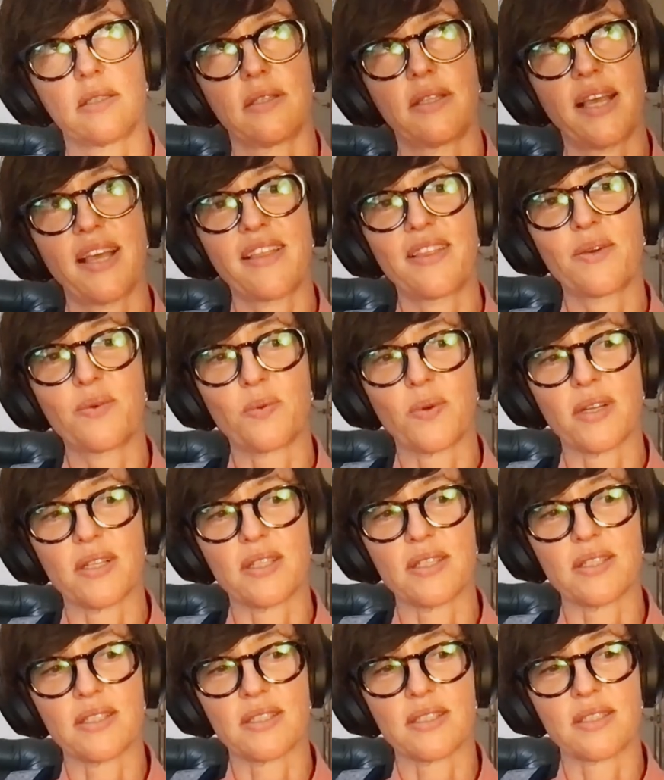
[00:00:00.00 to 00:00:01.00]
they're the
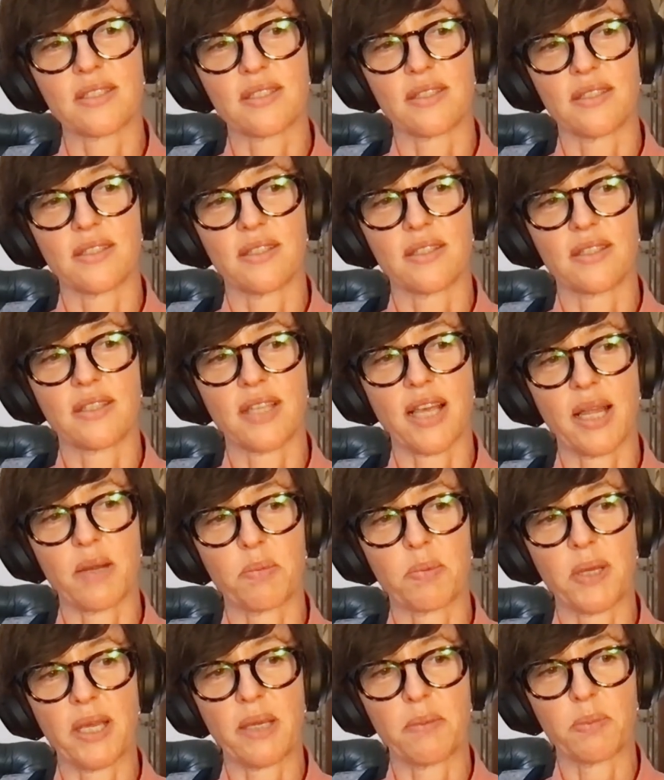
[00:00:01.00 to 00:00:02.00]
ones that
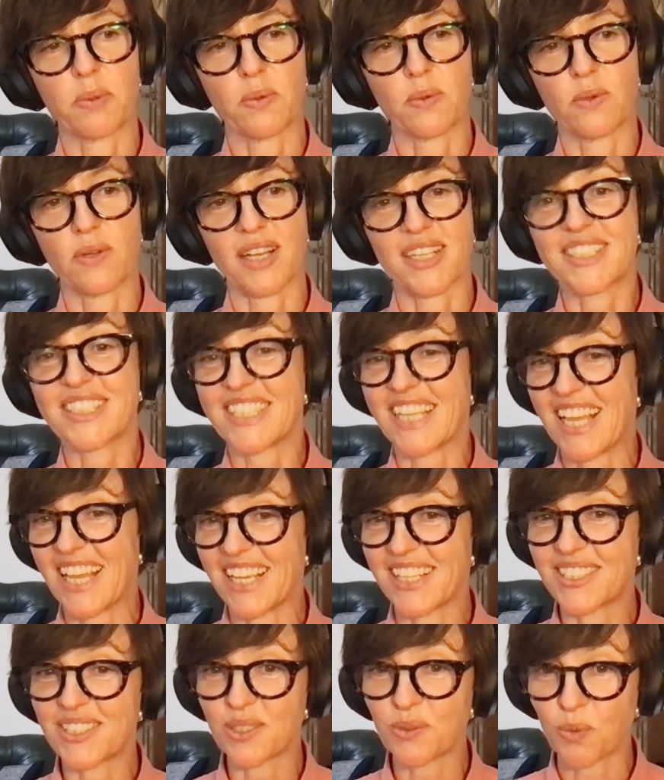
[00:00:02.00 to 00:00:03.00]
people are
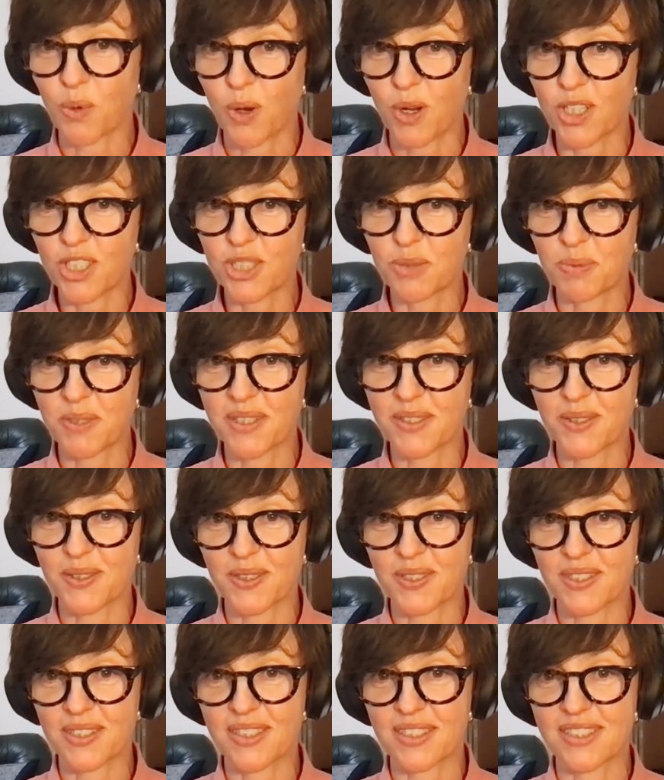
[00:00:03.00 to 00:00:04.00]
scared to wash
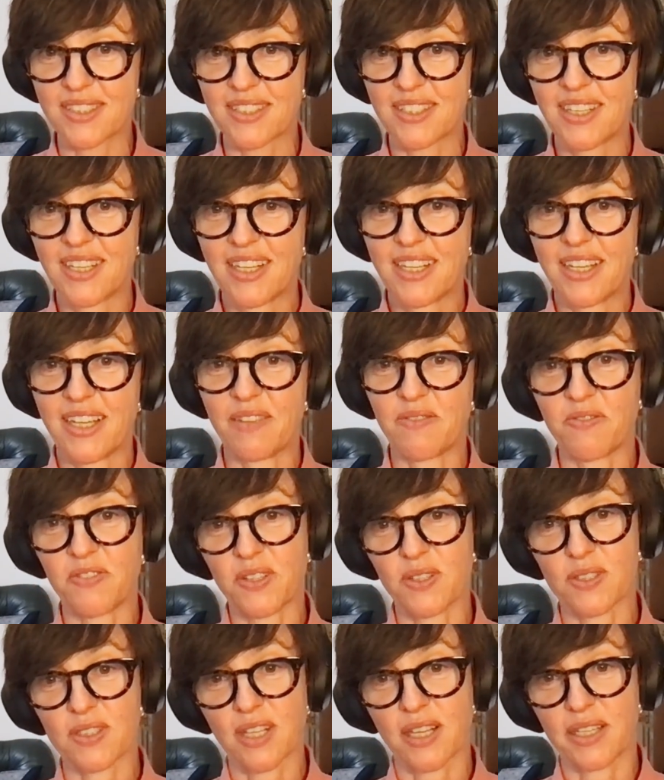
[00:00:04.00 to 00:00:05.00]
because it
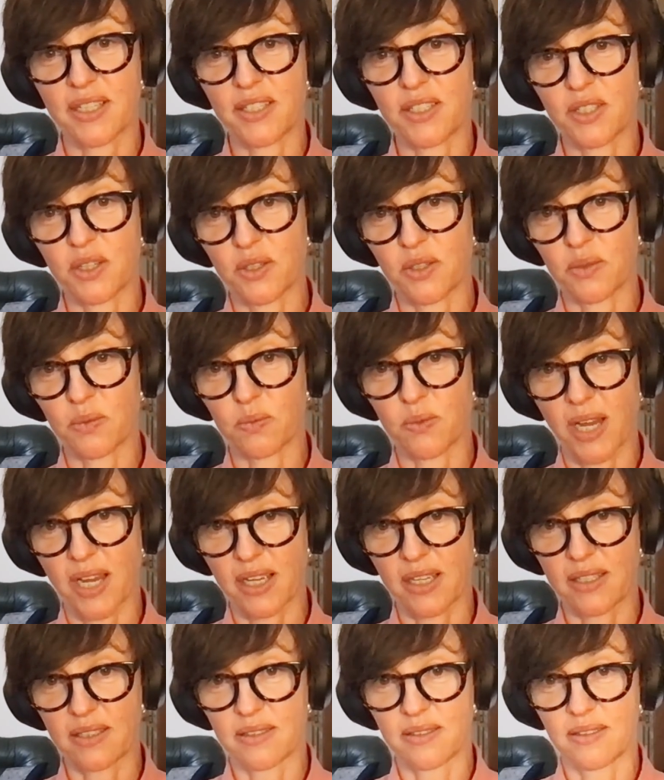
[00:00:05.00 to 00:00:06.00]
feels like you're going to wreck
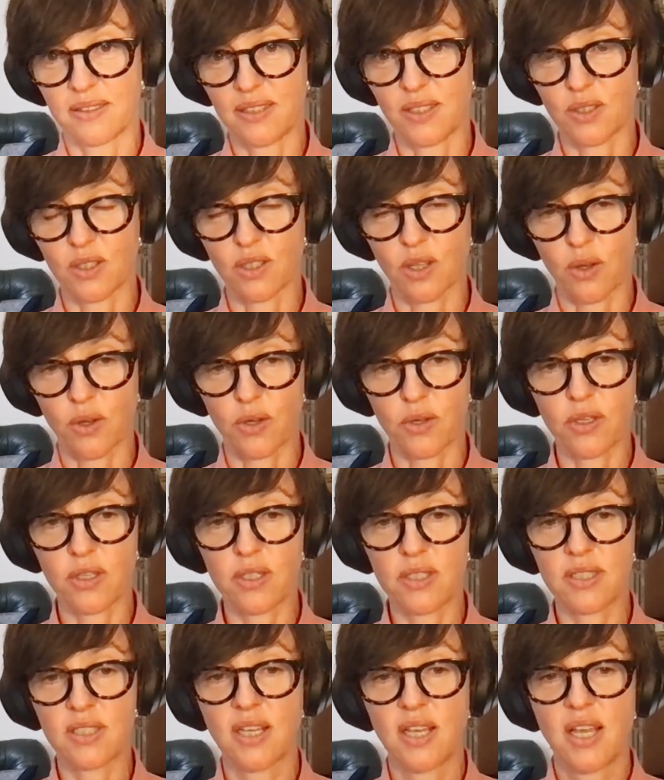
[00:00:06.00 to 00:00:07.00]
your
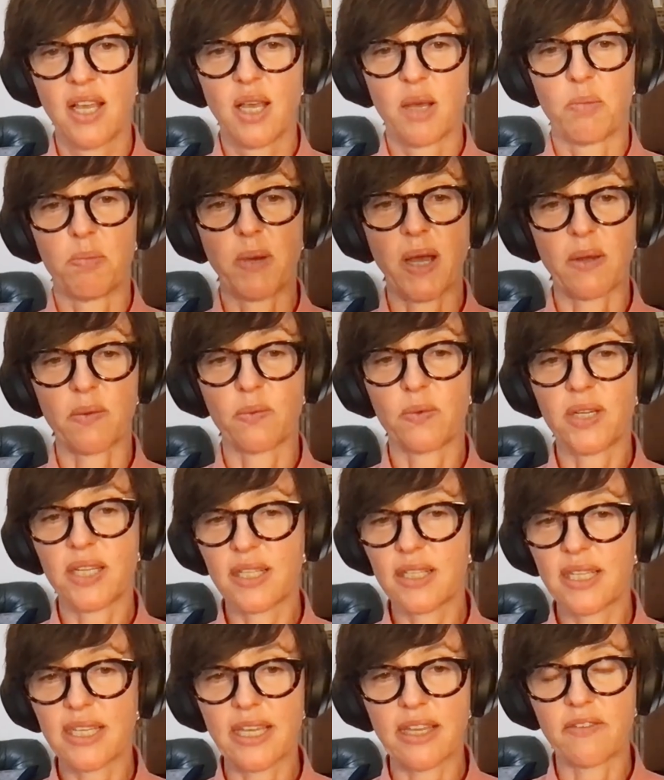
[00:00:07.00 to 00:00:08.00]
clothes. But
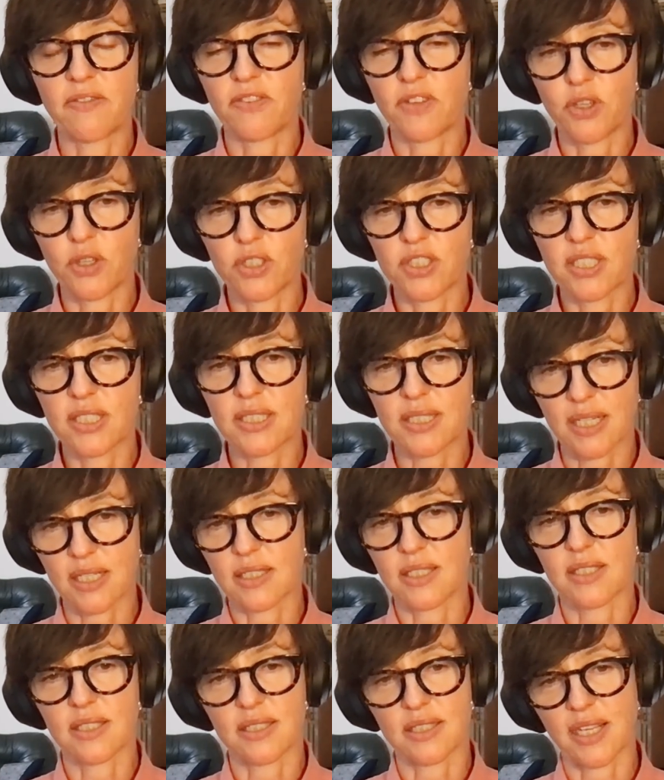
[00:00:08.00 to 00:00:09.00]
really, if you just
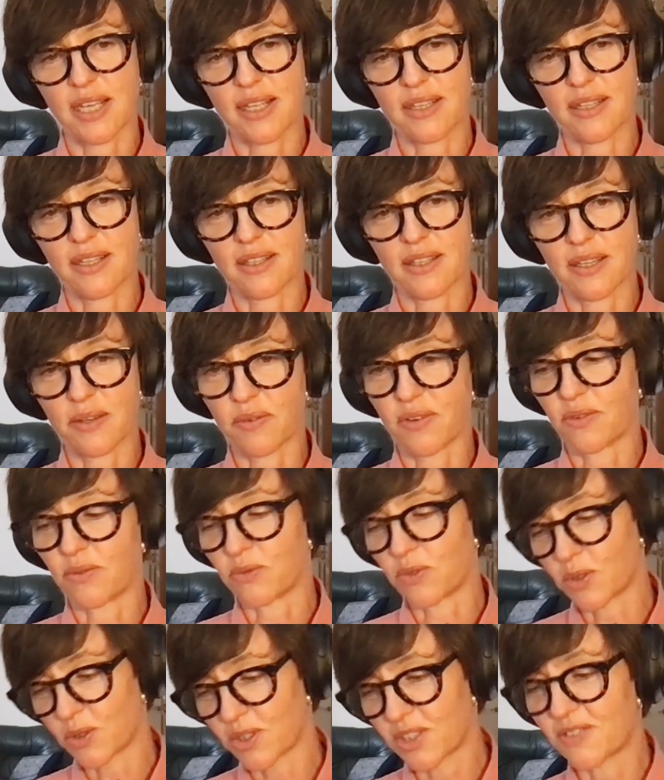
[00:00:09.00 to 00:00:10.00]
understand that there are
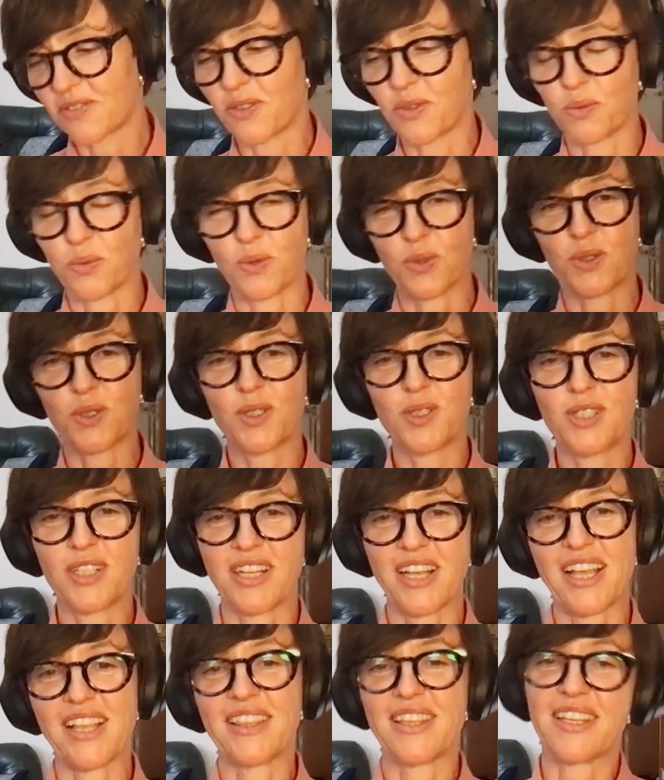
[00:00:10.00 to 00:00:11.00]
rules for wool
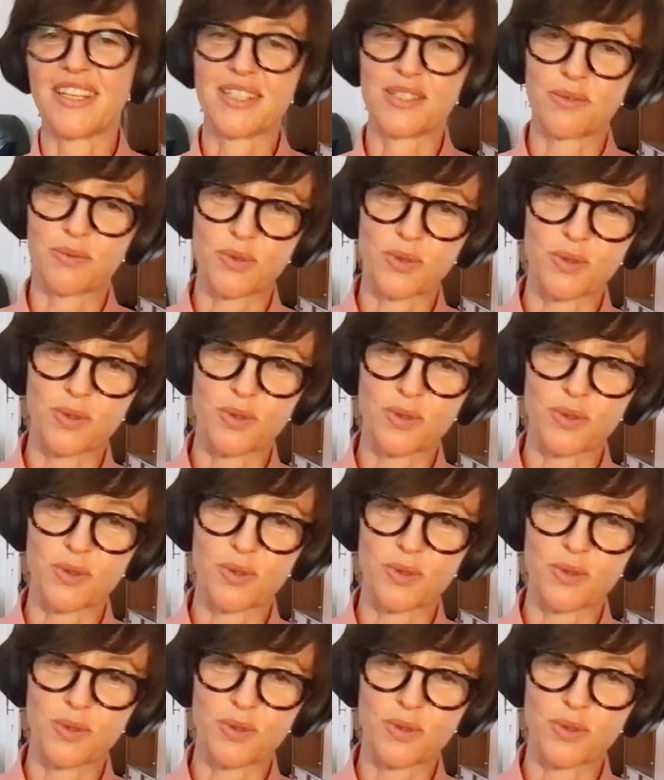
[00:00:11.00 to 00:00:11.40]
and there's